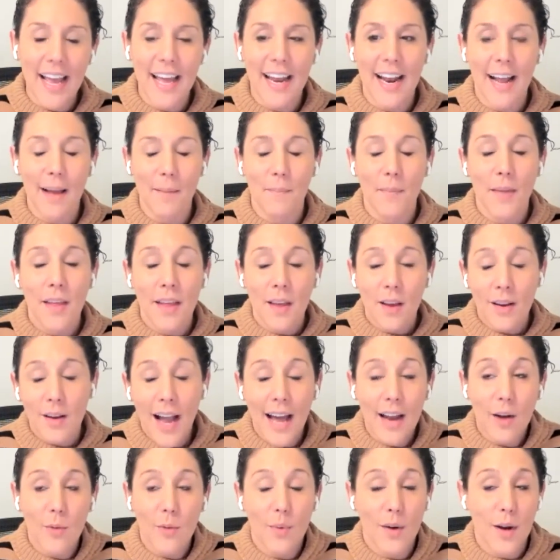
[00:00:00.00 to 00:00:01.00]
And I'm
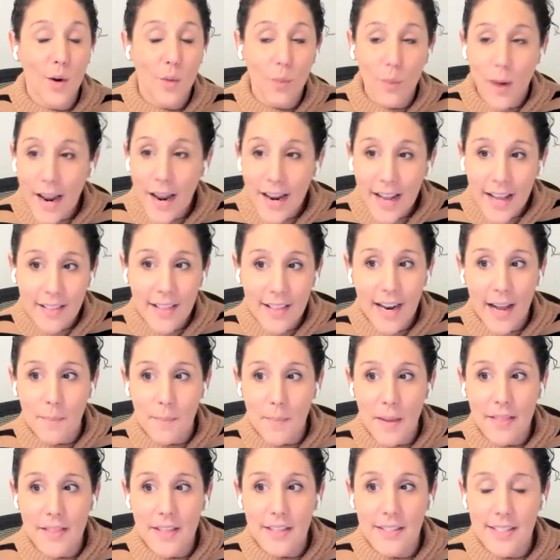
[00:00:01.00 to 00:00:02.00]
kind of regretting that I
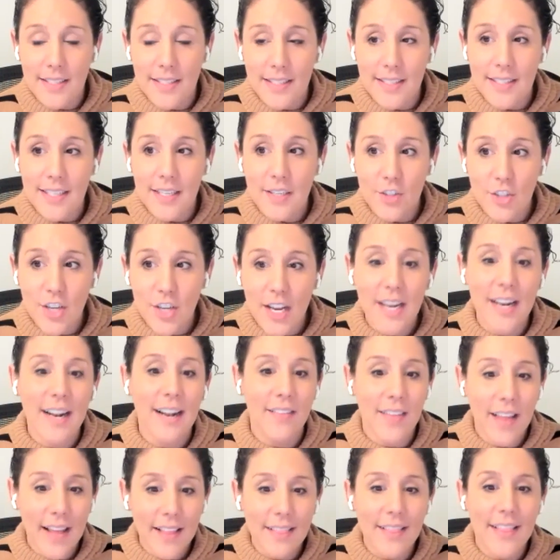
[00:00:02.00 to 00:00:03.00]
made this decision.
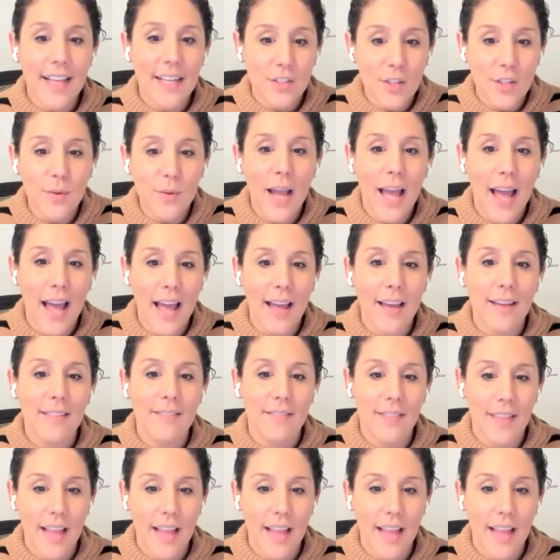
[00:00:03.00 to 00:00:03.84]
And like, that's okay.